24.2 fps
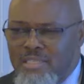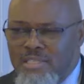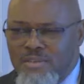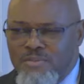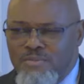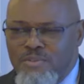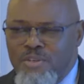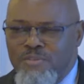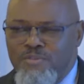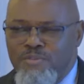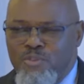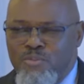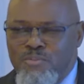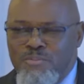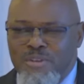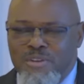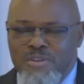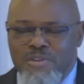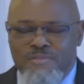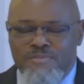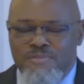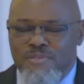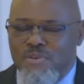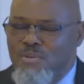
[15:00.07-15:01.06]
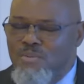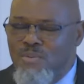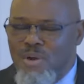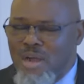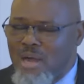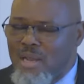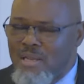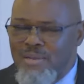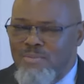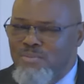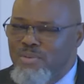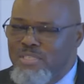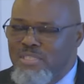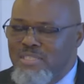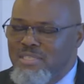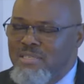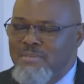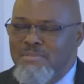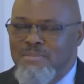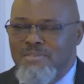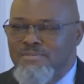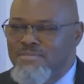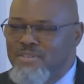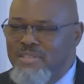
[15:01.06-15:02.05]
the rearview mirror for a while and we
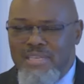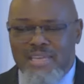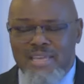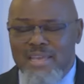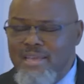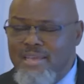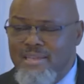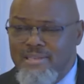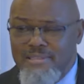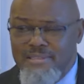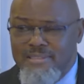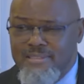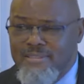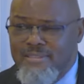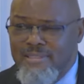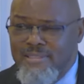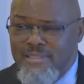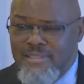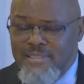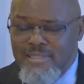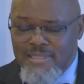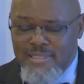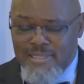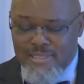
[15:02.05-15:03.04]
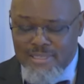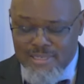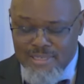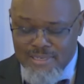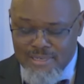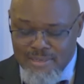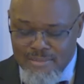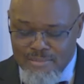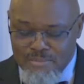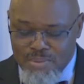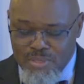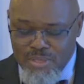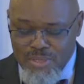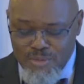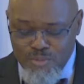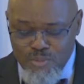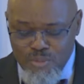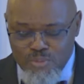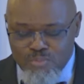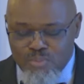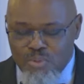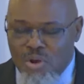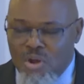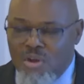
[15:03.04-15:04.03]
seem to forget. But it
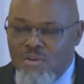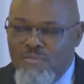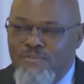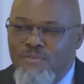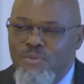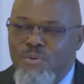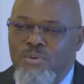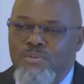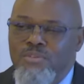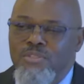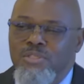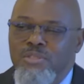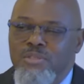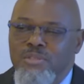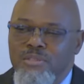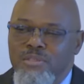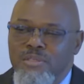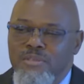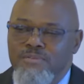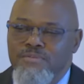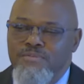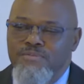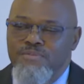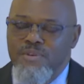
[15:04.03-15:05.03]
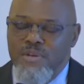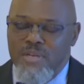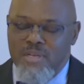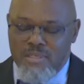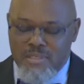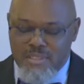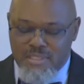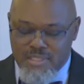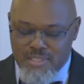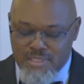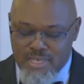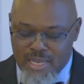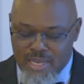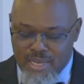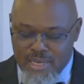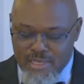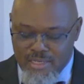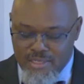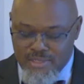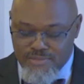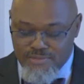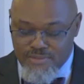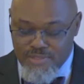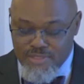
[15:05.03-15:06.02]
was brought forth to the front
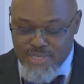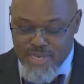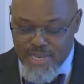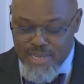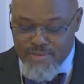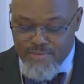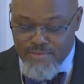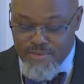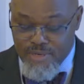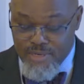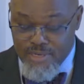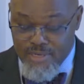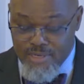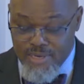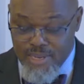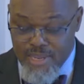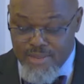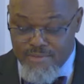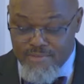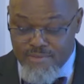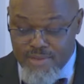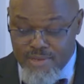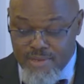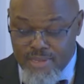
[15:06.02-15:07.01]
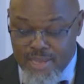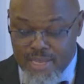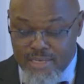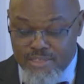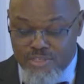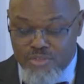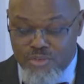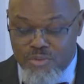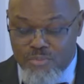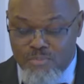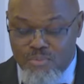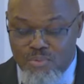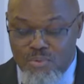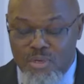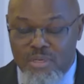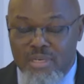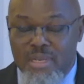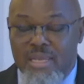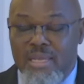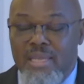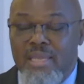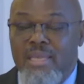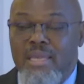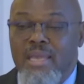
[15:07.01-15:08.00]
stage for David, and David got to a point
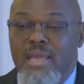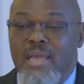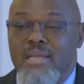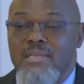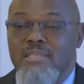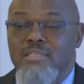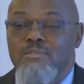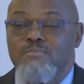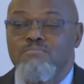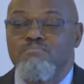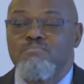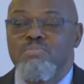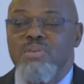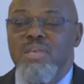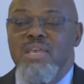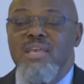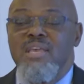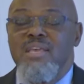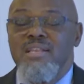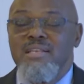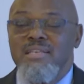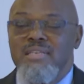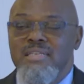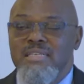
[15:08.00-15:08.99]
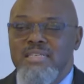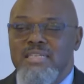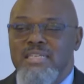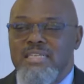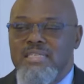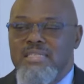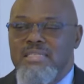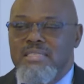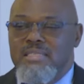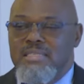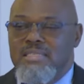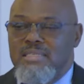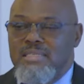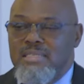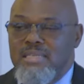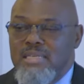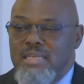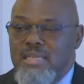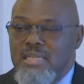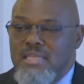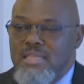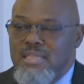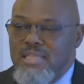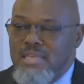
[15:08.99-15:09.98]
that he had to pin this
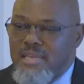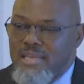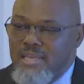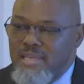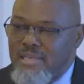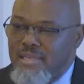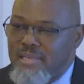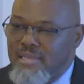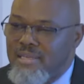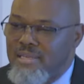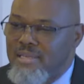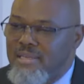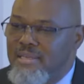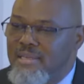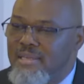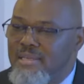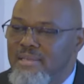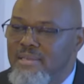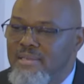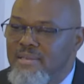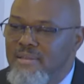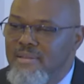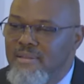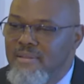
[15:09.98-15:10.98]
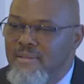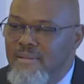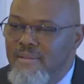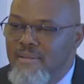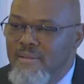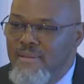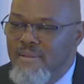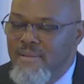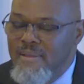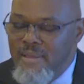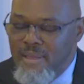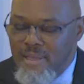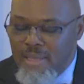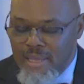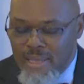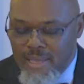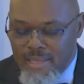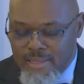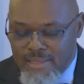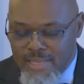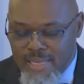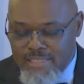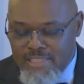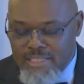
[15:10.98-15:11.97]
thing.
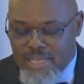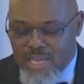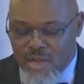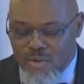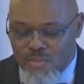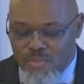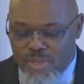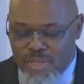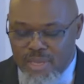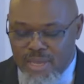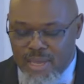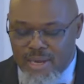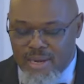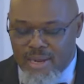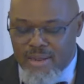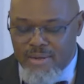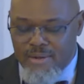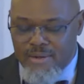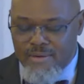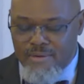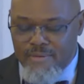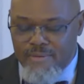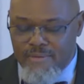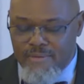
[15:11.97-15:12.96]
That's how we got our